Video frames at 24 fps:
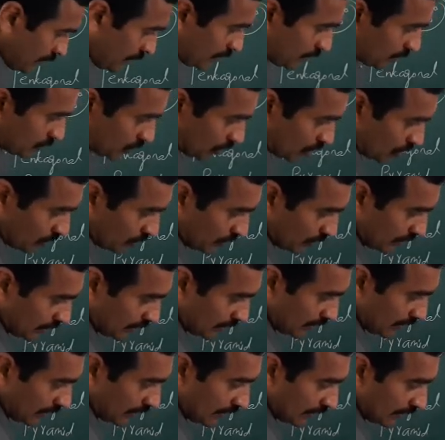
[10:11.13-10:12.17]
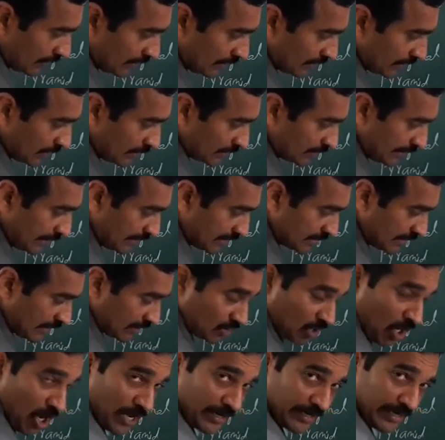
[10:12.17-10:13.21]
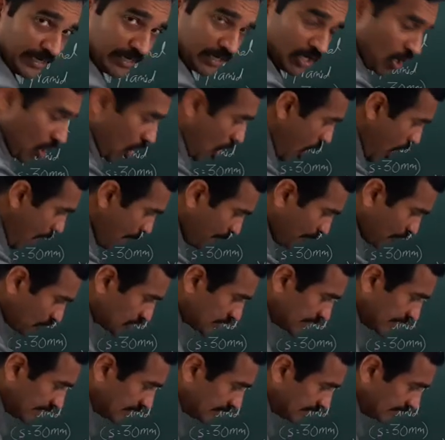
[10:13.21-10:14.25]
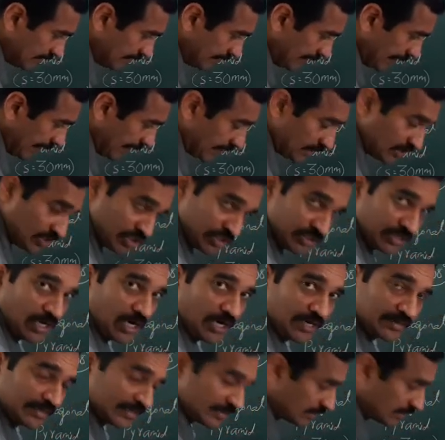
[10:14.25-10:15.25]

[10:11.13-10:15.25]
So there is a corner, opposite edge or the